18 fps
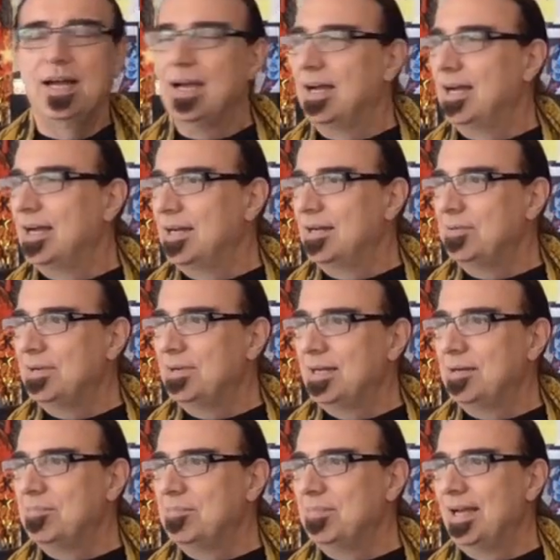
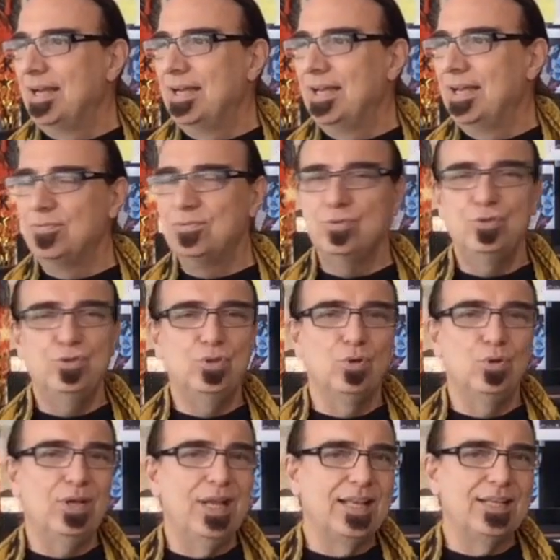I have to show
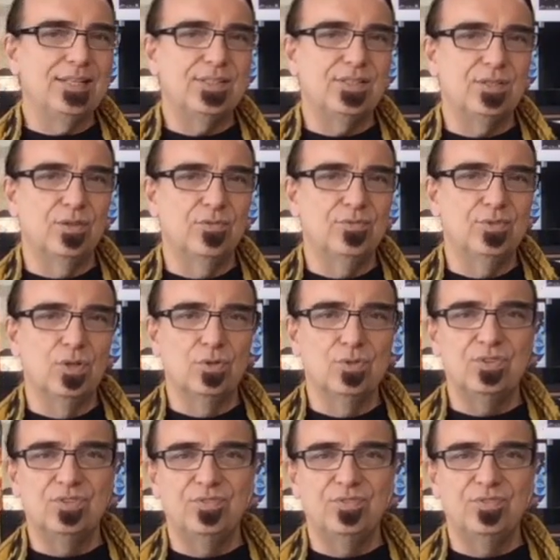less of those